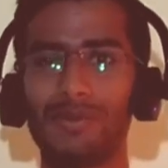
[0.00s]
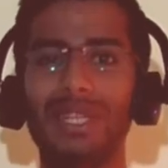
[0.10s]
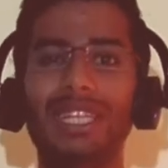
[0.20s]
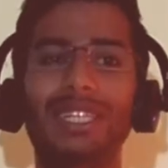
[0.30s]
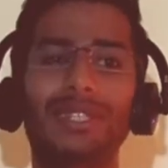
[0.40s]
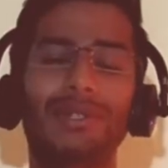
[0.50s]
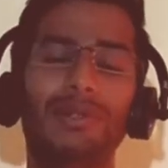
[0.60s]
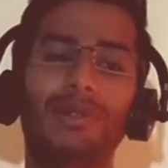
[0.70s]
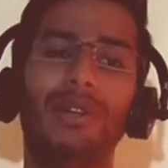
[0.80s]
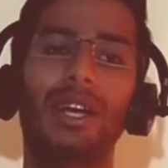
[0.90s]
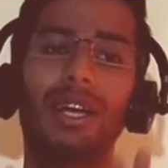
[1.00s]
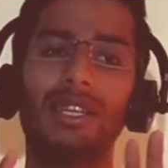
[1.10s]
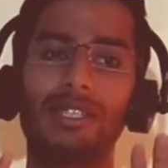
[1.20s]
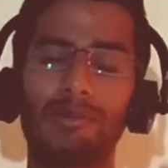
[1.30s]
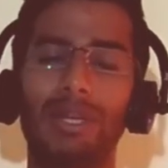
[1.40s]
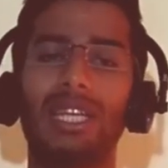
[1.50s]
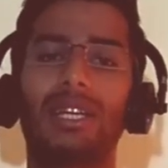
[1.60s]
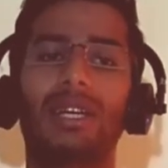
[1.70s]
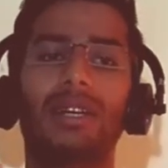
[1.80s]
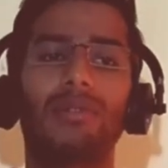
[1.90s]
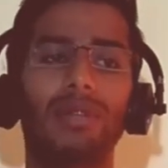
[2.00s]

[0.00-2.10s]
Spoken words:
We need to speak